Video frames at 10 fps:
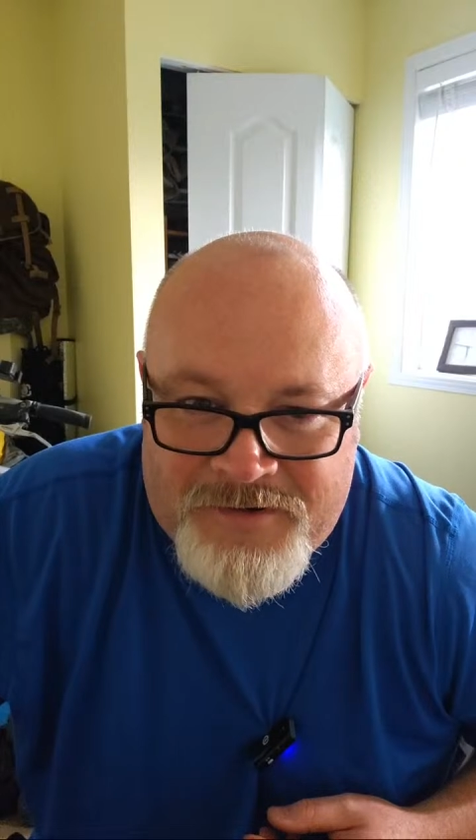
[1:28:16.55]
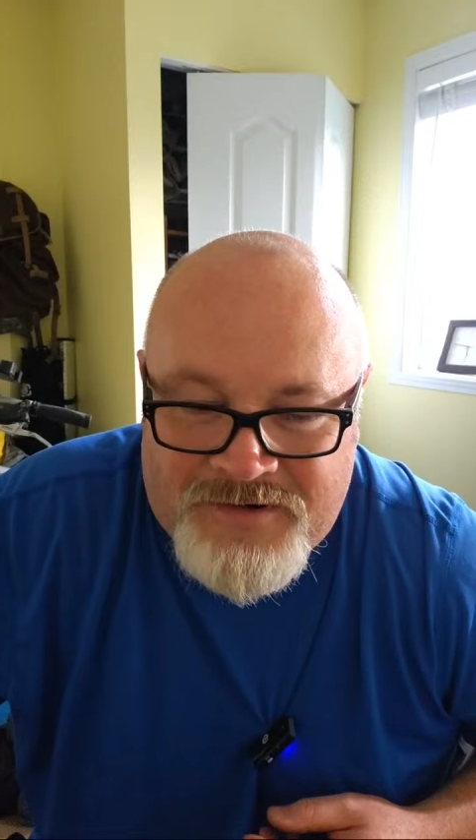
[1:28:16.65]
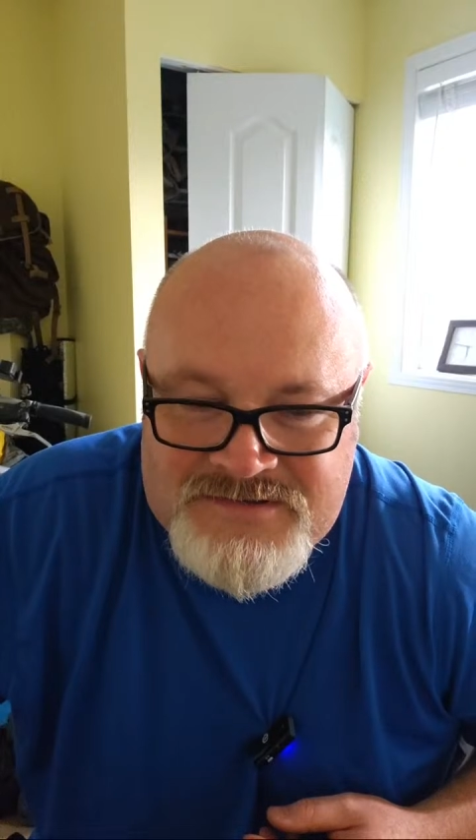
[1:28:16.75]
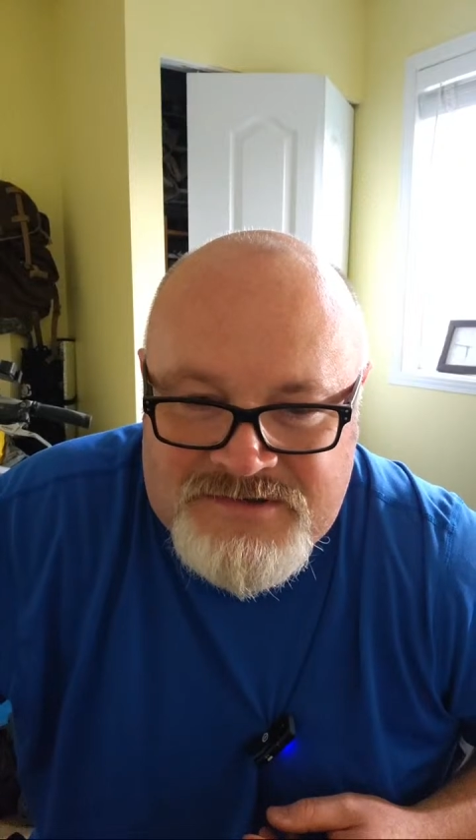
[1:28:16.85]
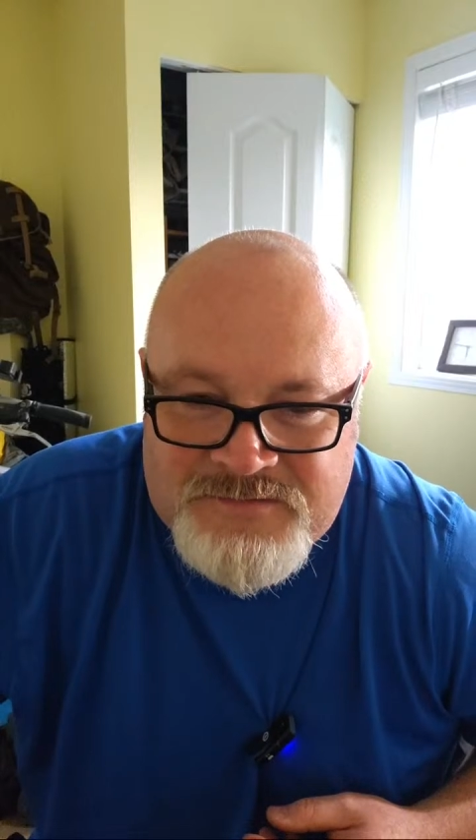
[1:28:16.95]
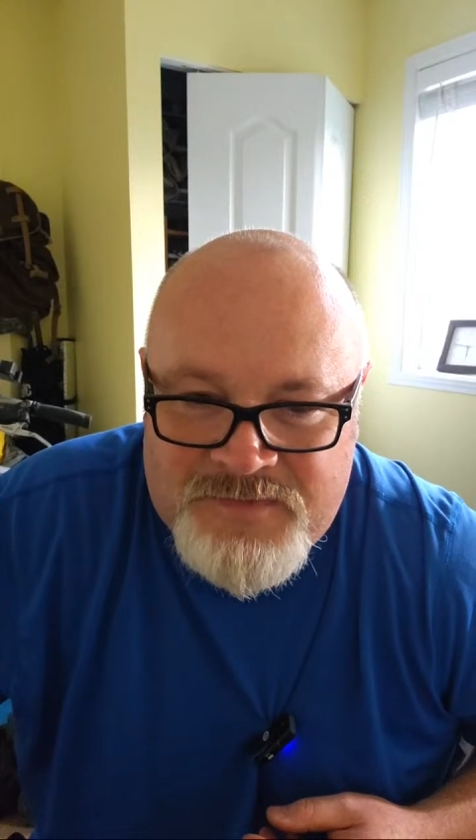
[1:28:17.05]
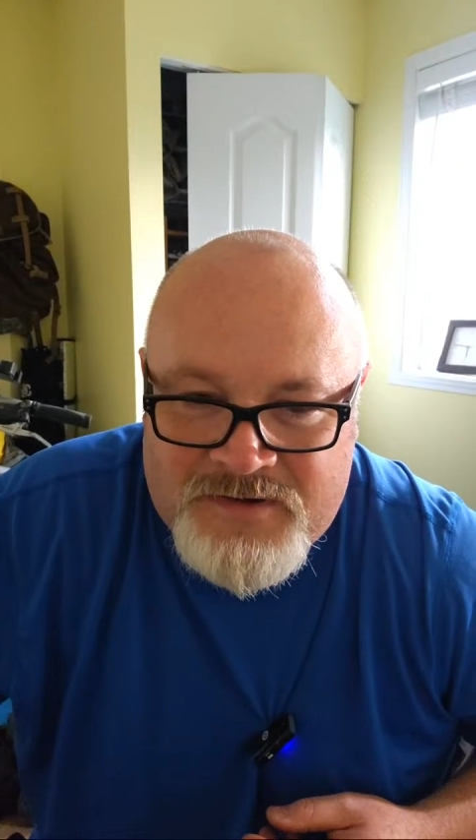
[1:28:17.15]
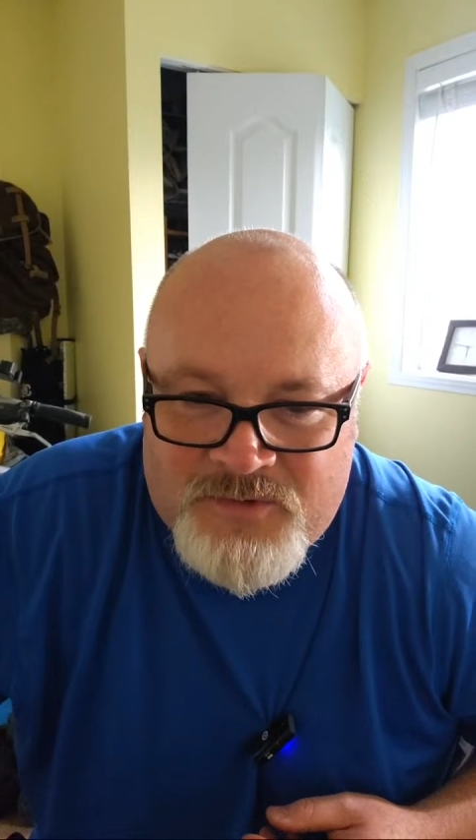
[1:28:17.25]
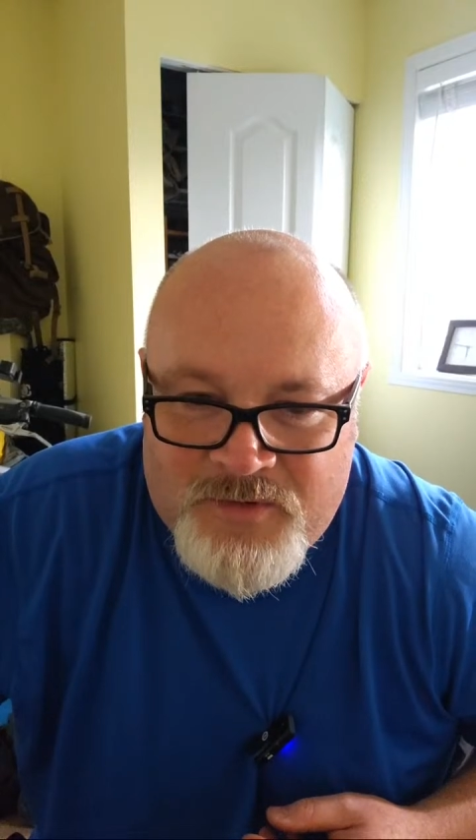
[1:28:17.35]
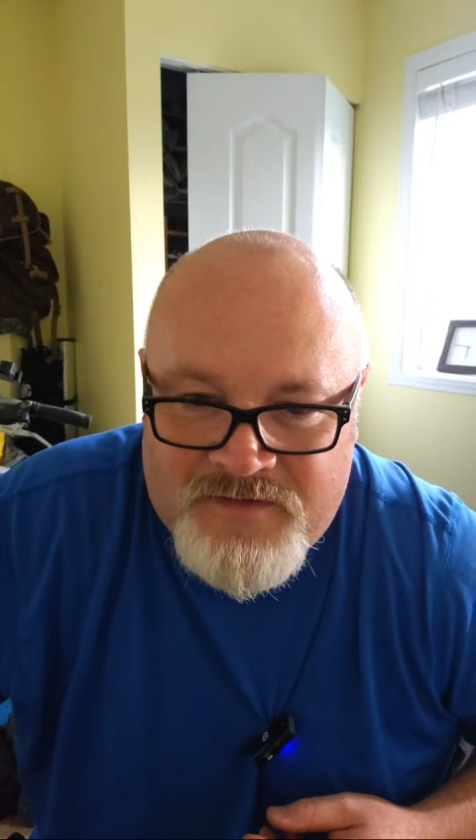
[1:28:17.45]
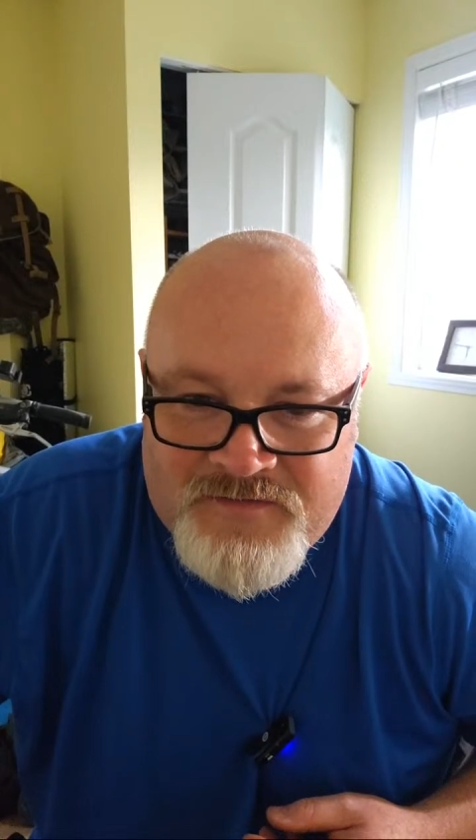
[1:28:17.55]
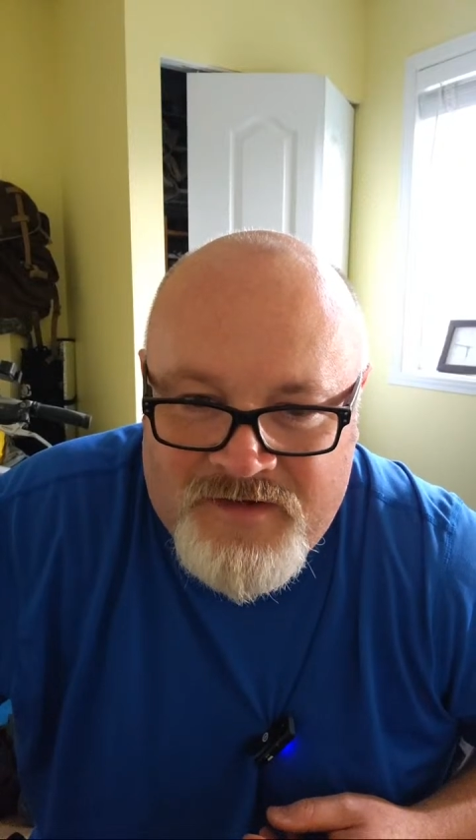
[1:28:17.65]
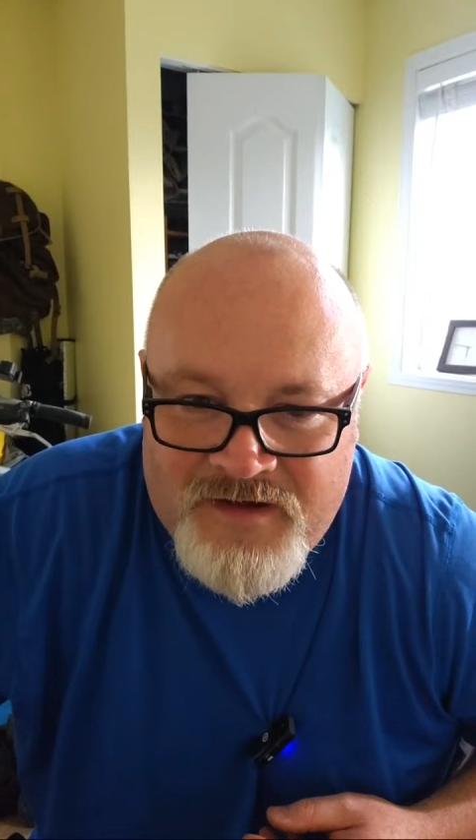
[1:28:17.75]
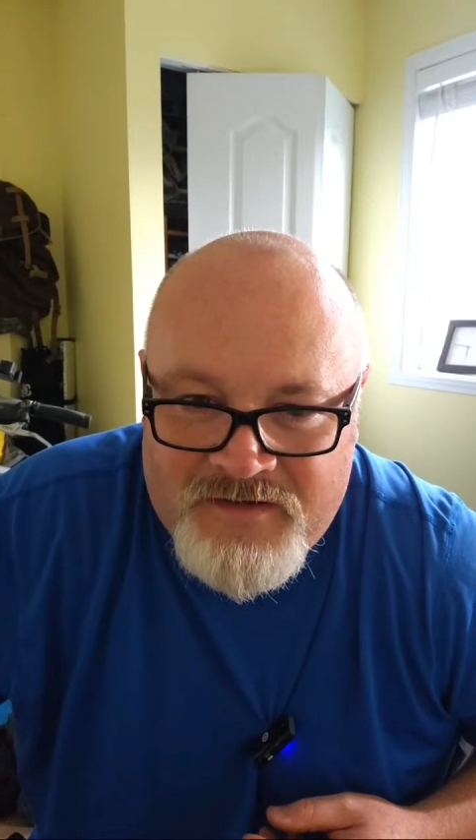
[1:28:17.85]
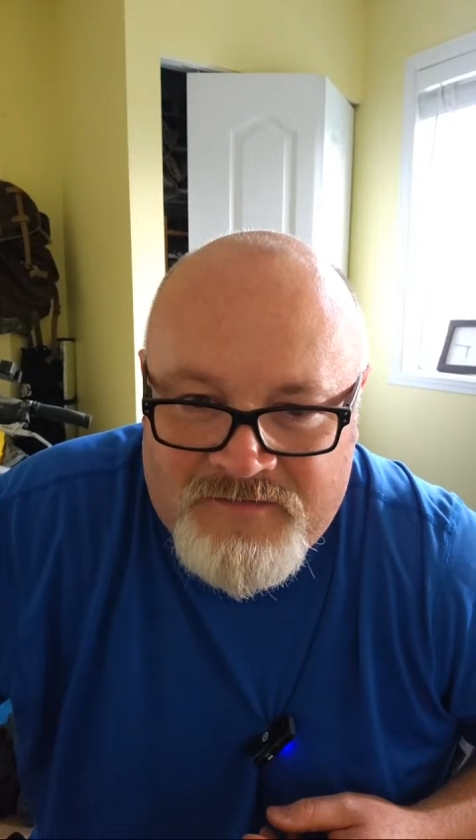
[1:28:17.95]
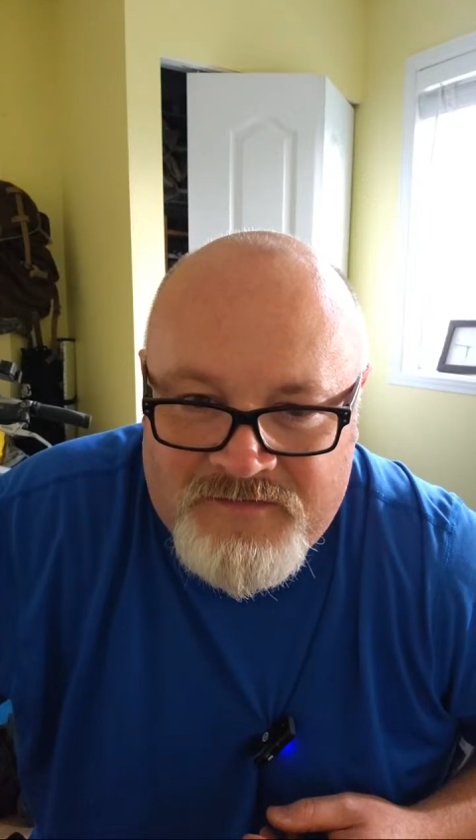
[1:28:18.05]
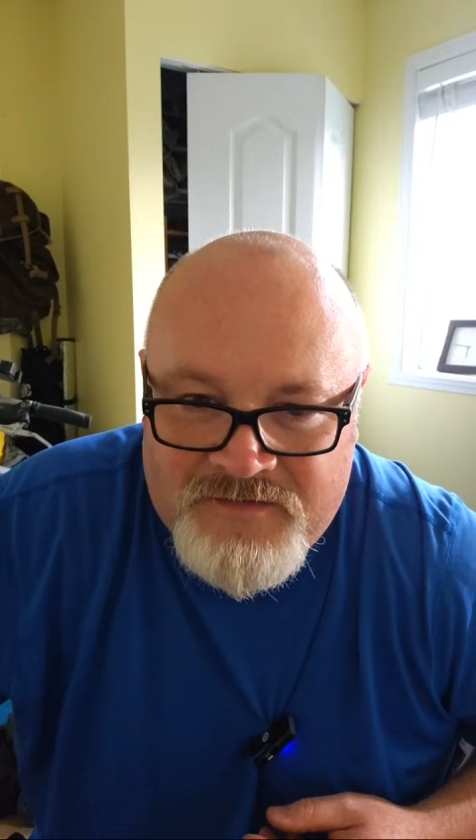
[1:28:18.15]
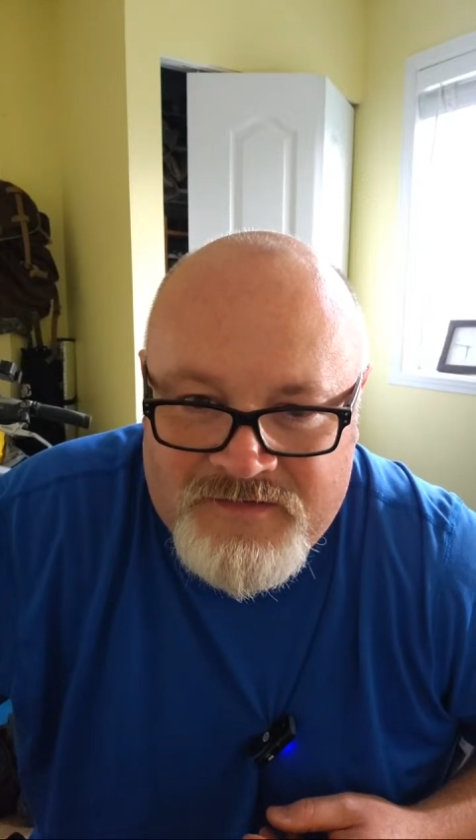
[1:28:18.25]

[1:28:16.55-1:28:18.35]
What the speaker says: nuts are $1.25.